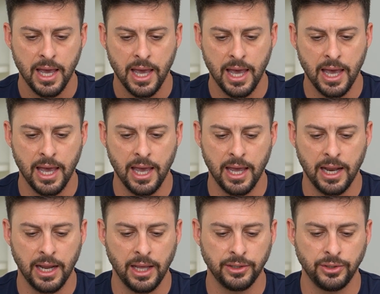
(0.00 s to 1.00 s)

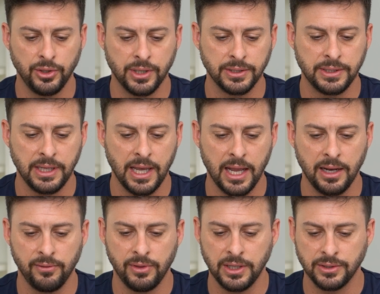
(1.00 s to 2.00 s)
And you can see
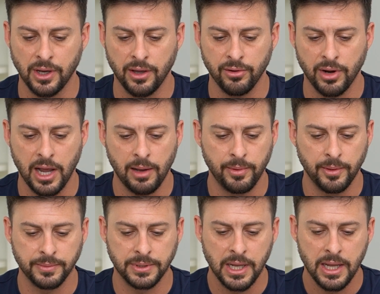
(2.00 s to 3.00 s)
any of these other
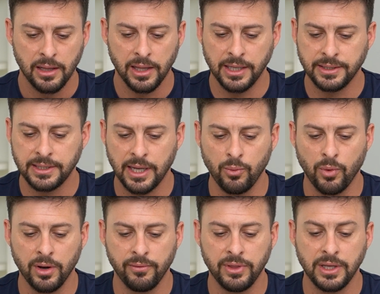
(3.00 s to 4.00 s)
albums. Let's say
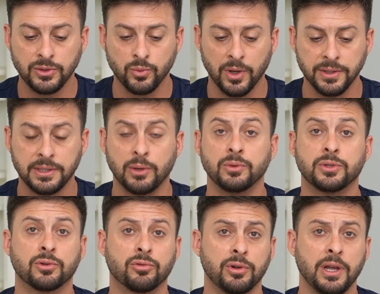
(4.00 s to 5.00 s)
one of these ones that
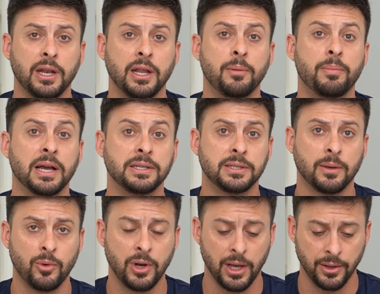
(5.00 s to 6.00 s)
was created by
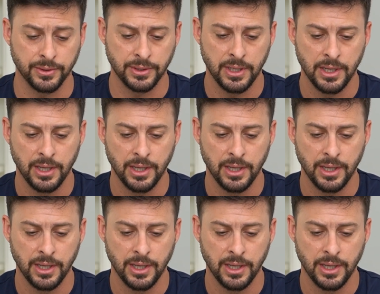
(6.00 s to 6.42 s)
someone else.